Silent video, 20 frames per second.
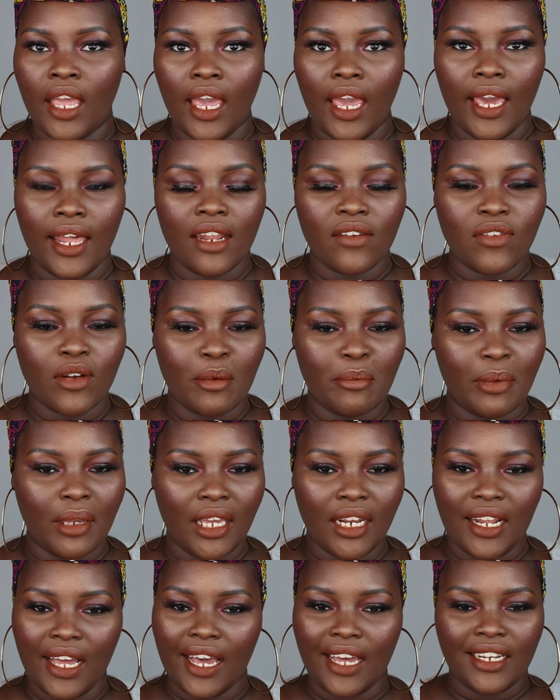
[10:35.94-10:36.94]
And if I'm
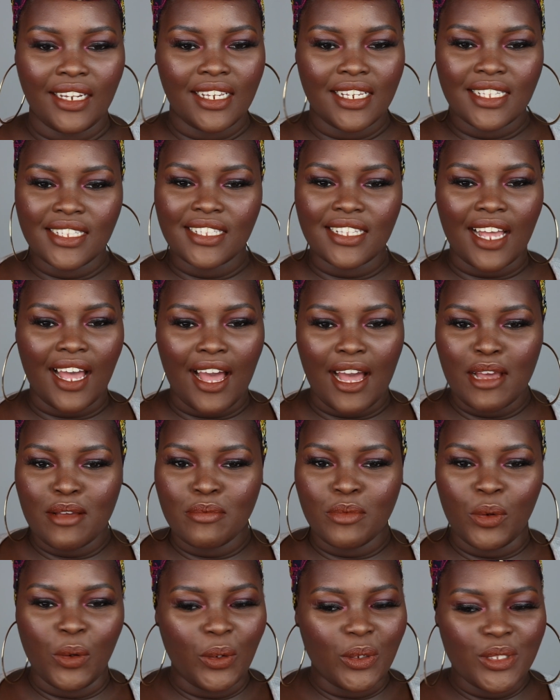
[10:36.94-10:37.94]
being honest,
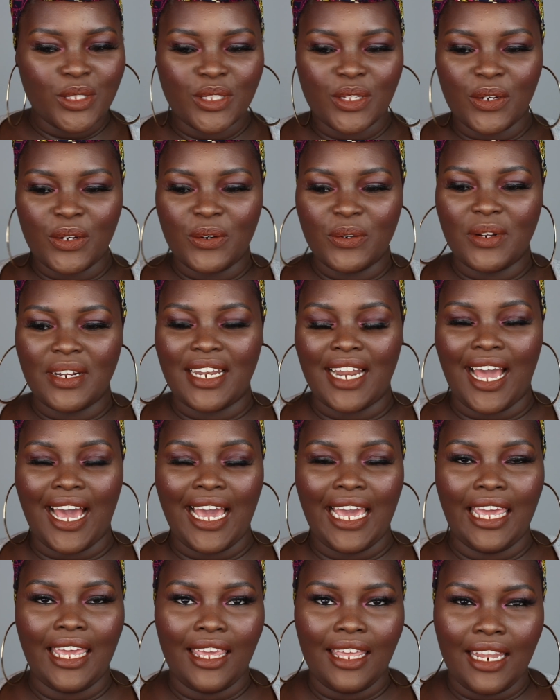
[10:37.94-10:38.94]
I'm also
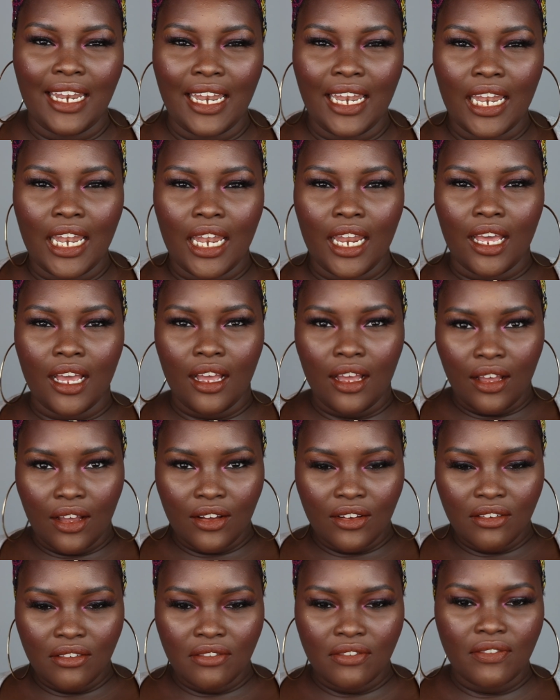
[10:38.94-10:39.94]
not in
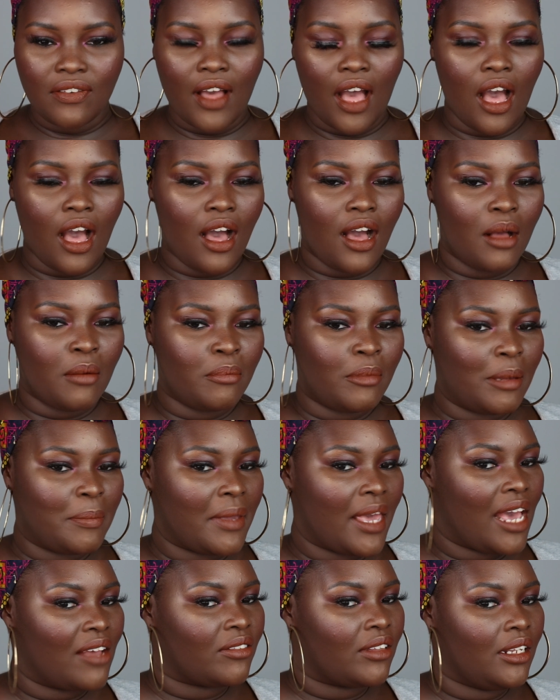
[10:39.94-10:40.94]
love. Maybe
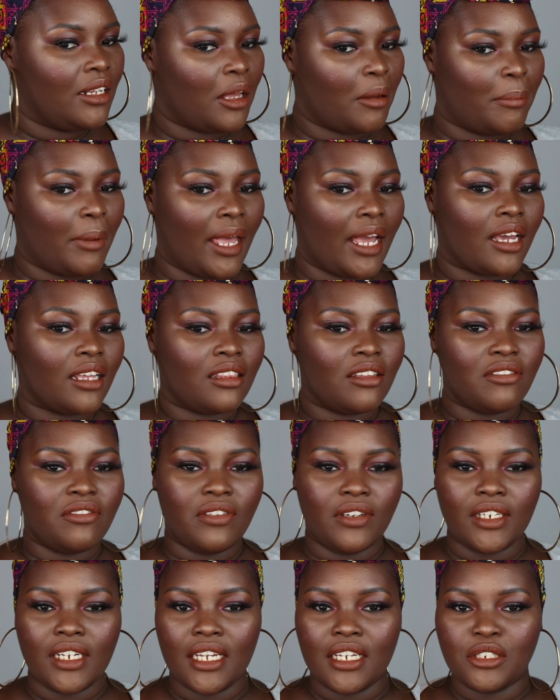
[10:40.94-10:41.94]
I have to look back at the
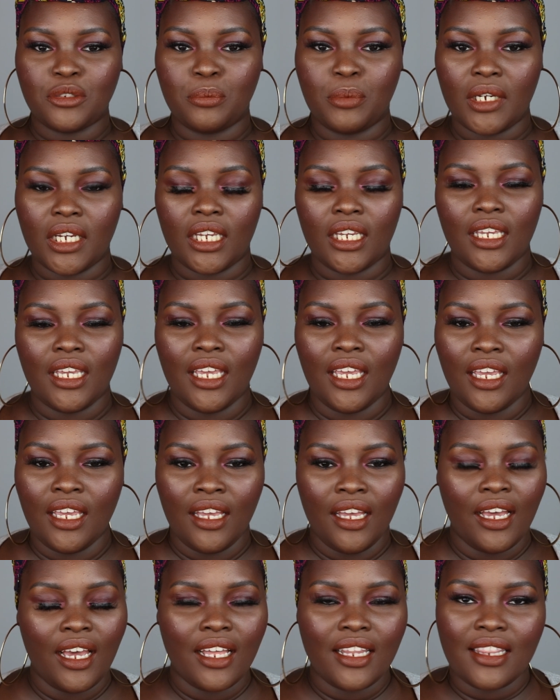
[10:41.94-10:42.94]
footage, but
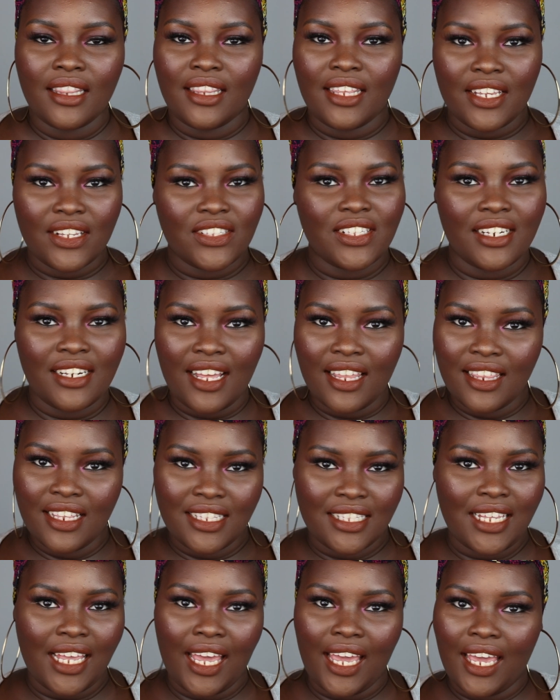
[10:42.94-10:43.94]
there's
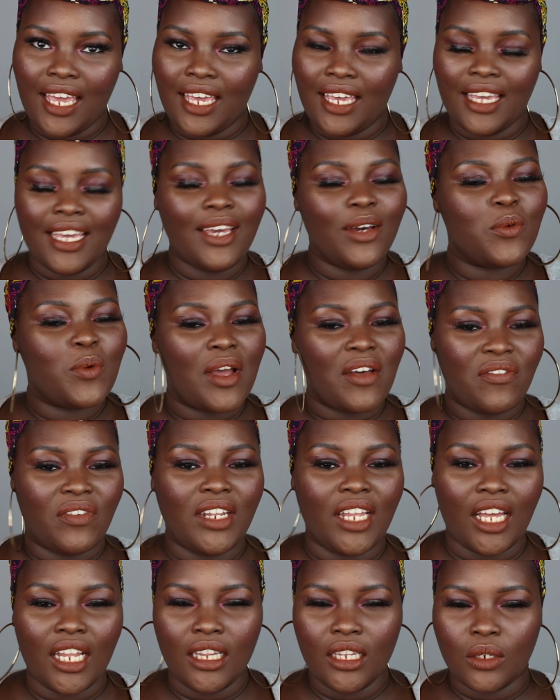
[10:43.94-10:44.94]
another day where I feel
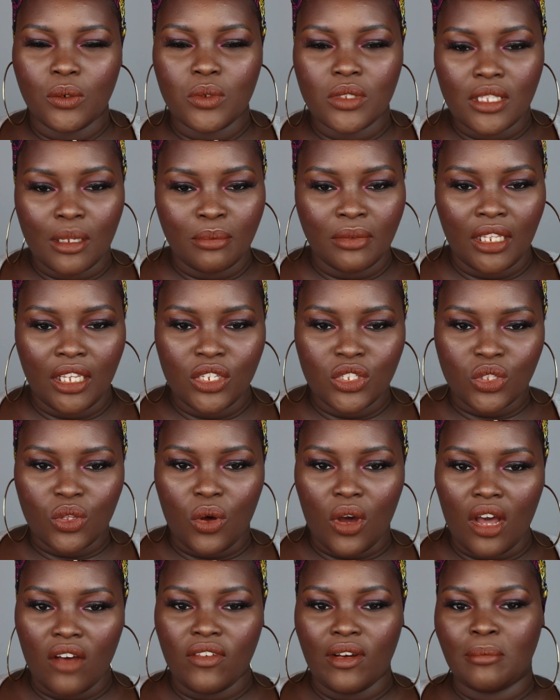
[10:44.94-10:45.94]
like a little something is
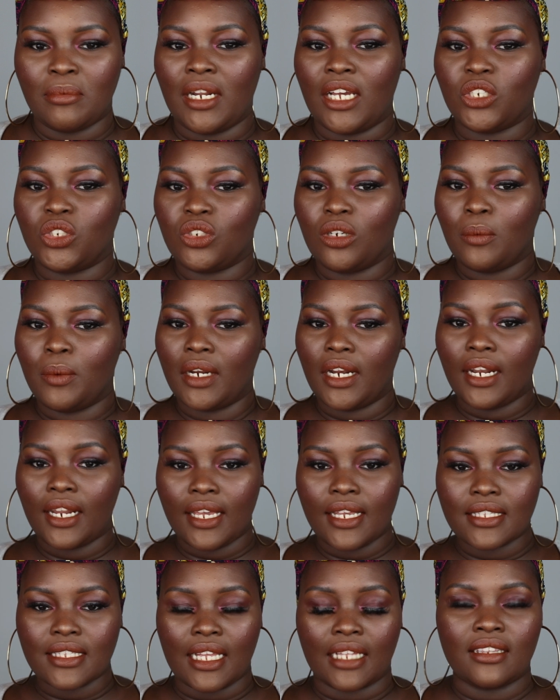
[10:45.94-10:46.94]
off. I'm not sure what it
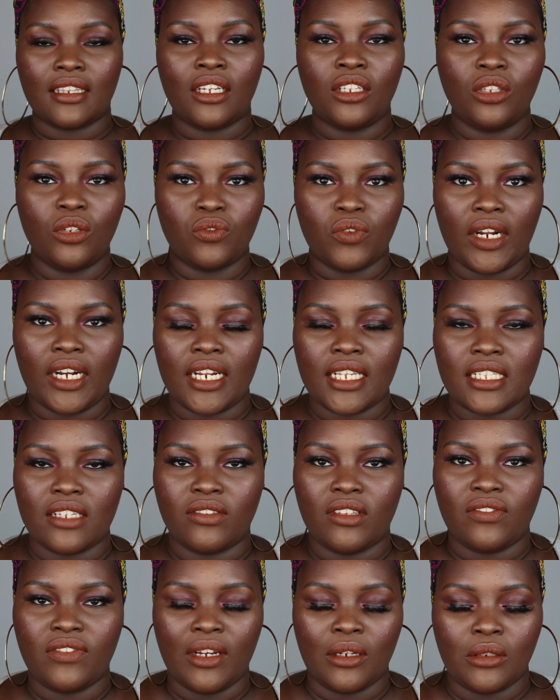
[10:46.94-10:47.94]
is. I think the redness of
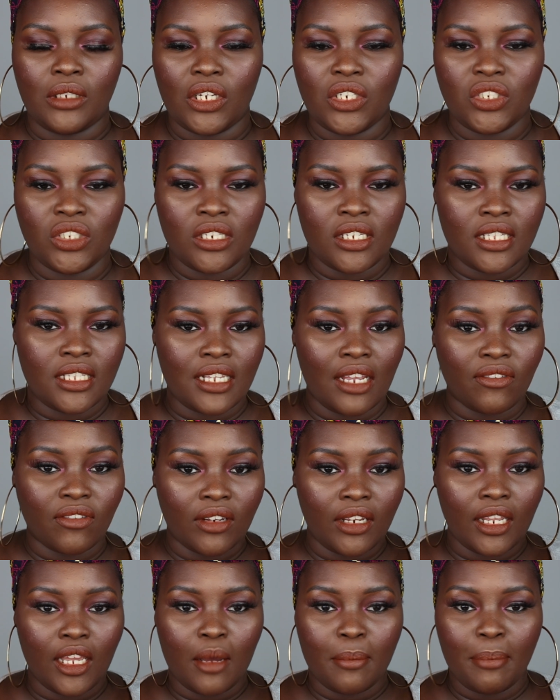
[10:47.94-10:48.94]
the foundation is
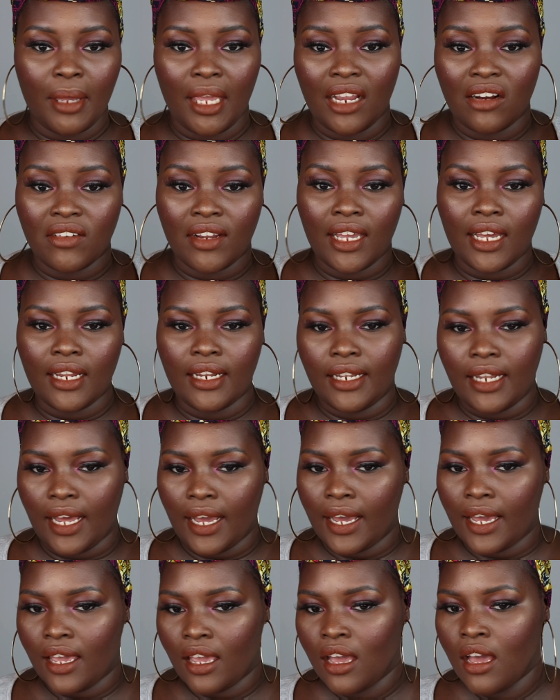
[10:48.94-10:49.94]
definitely appearing a
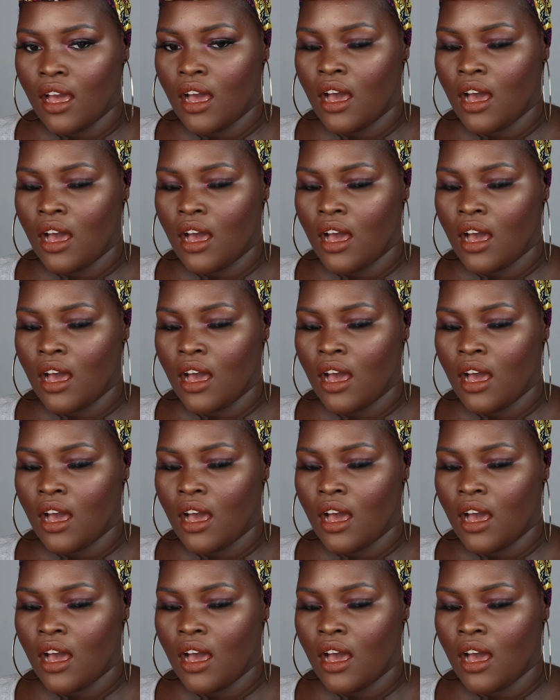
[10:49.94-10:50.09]
lot.